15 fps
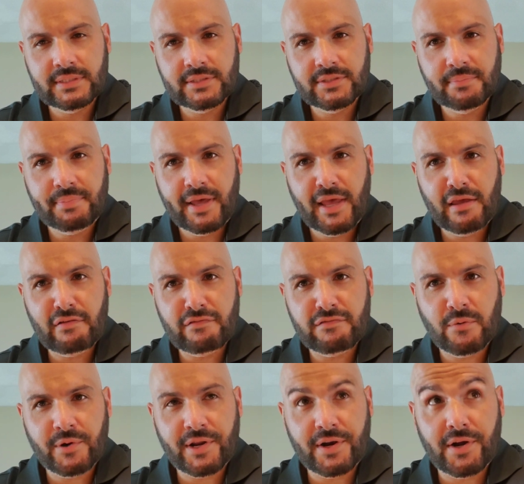to pay
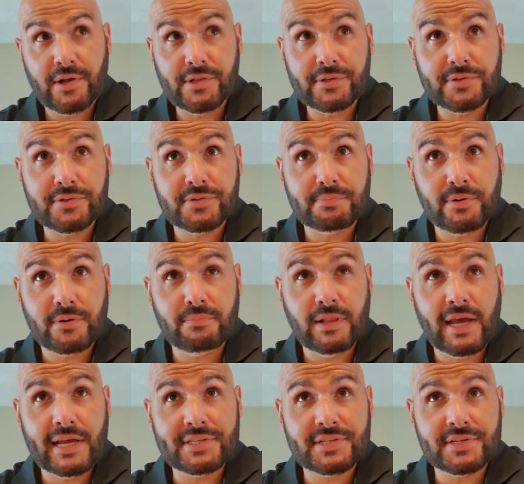$40 per
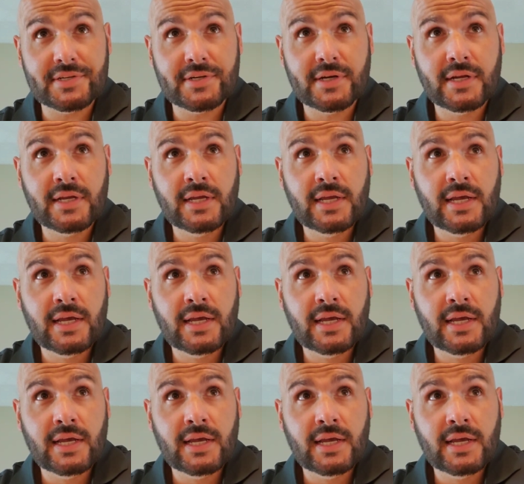blaster